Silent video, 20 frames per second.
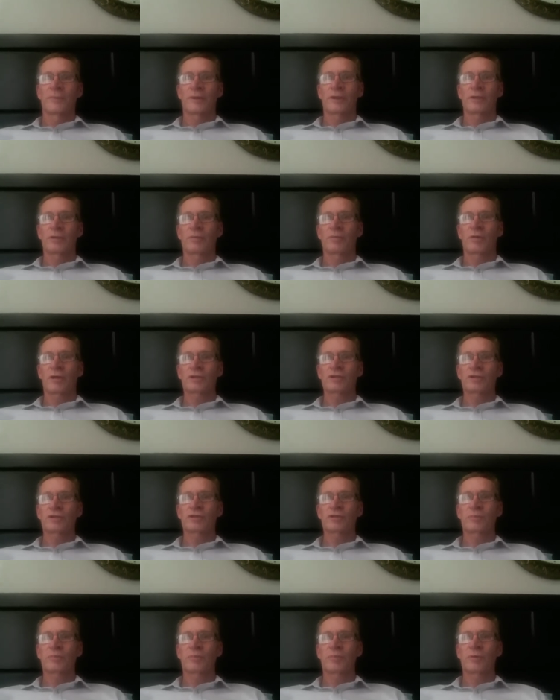to watch a
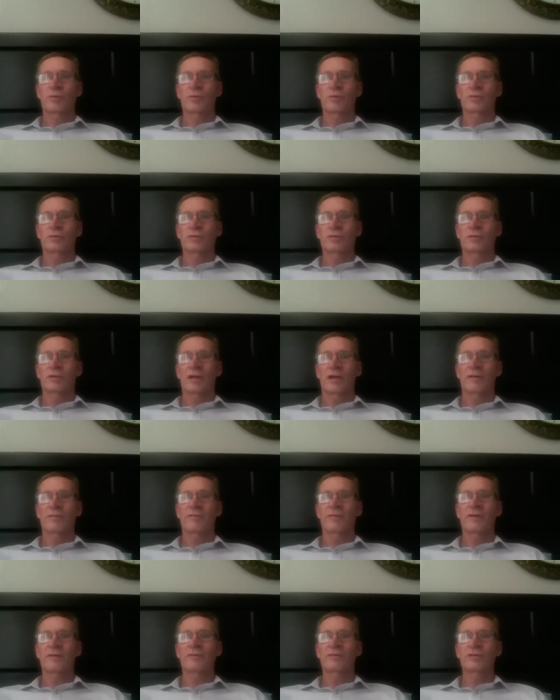sport, our
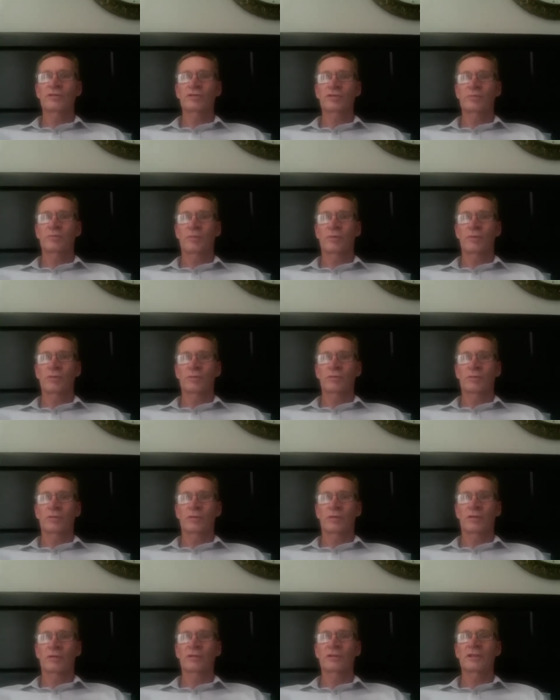favorite sport
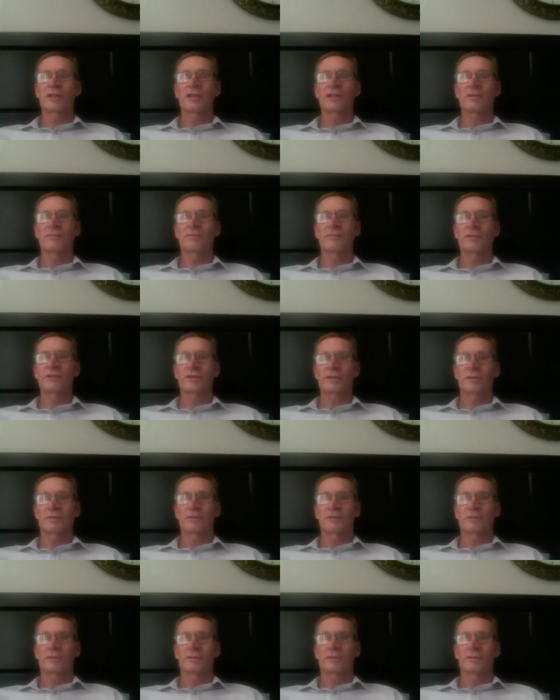on television